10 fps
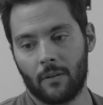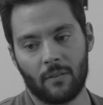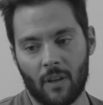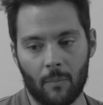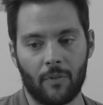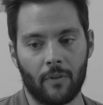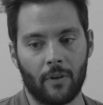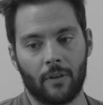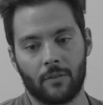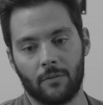
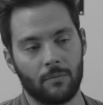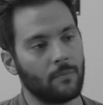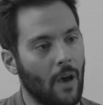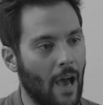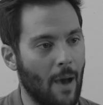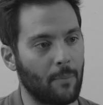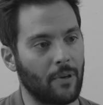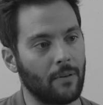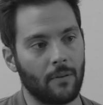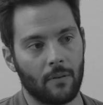something to
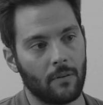happen.